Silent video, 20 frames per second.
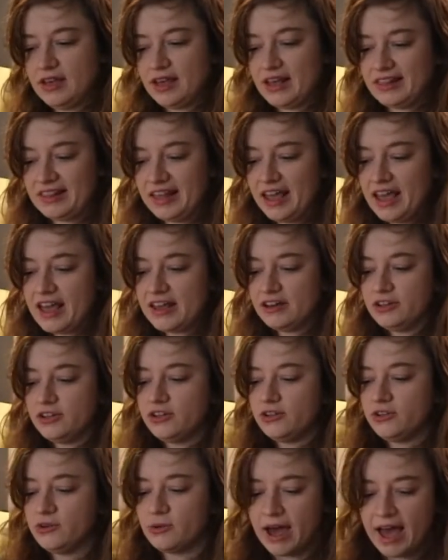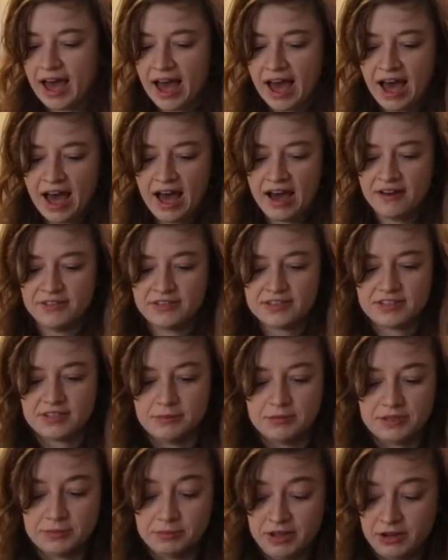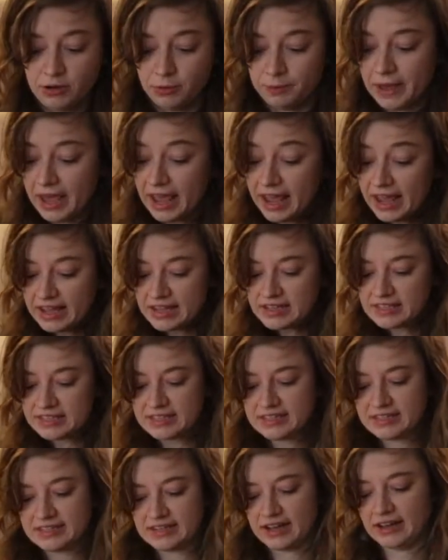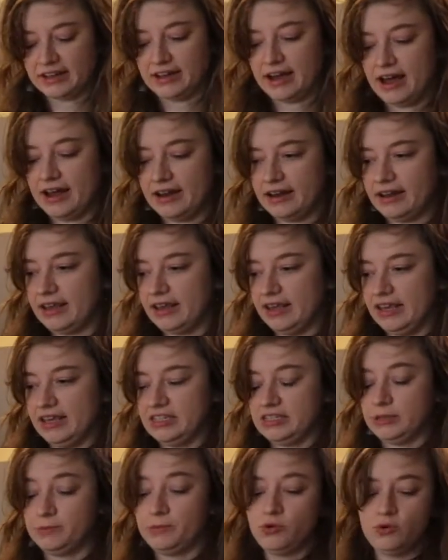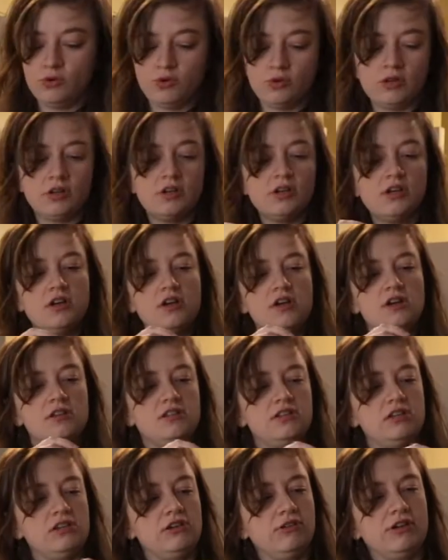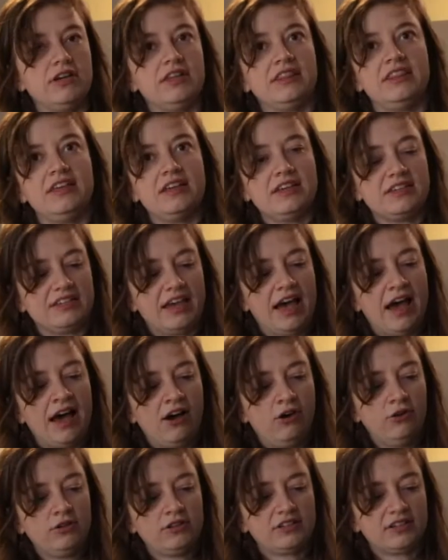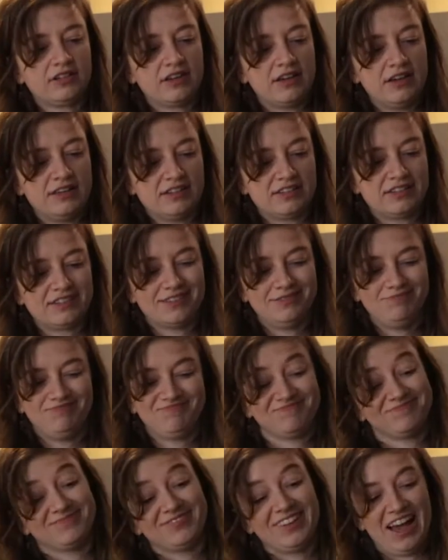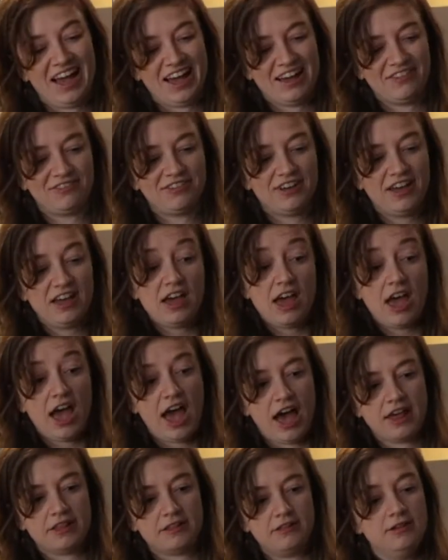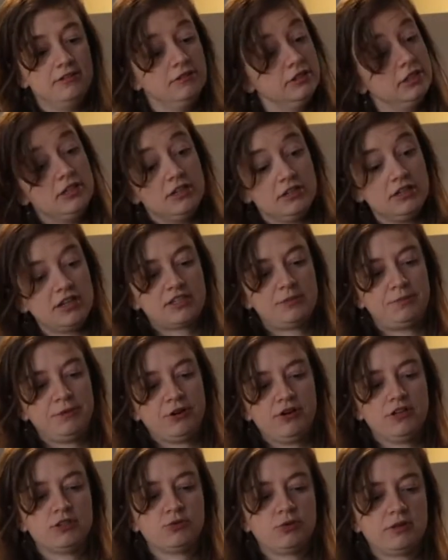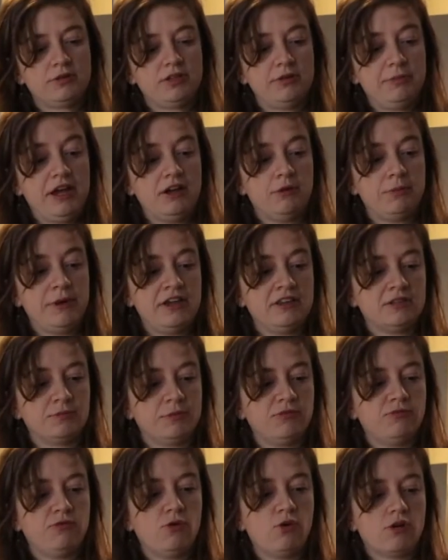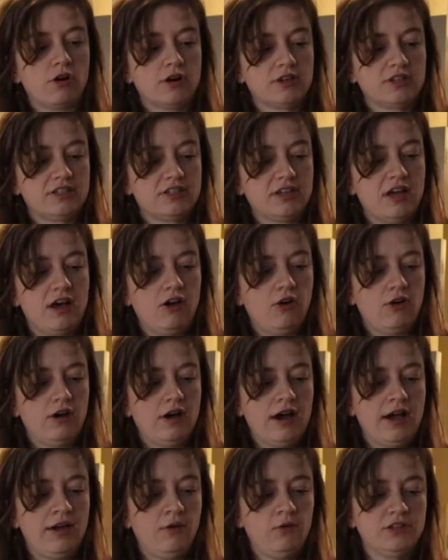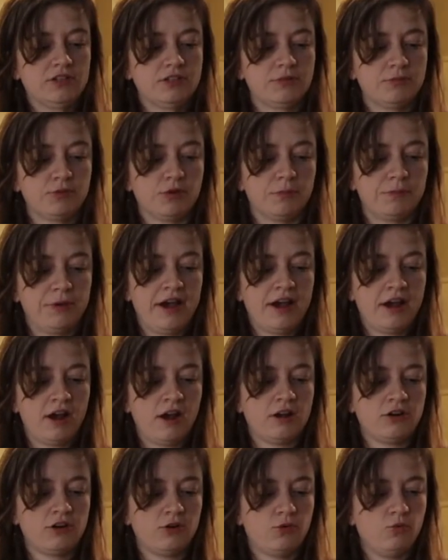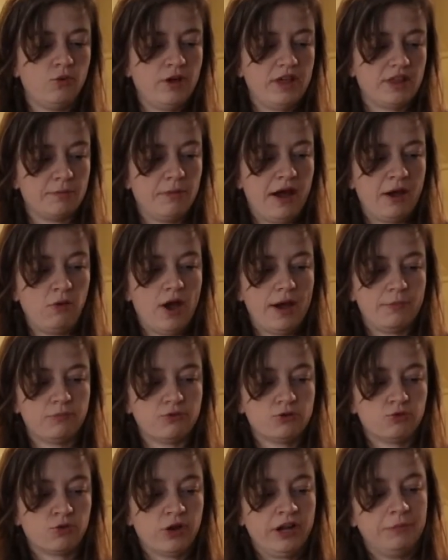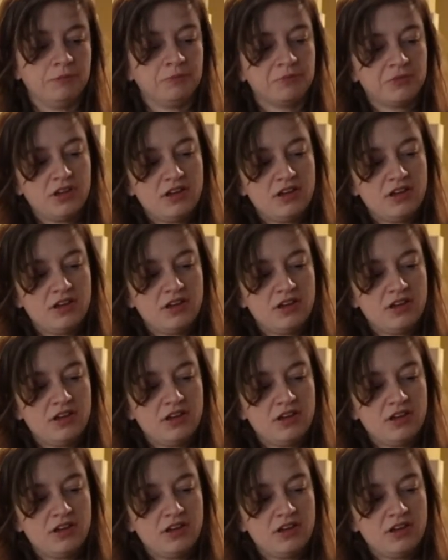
And then you have some tomato paste. I got a spoon to get this out because I've had experience with tomato paste before, so I was prepared with my weaponry.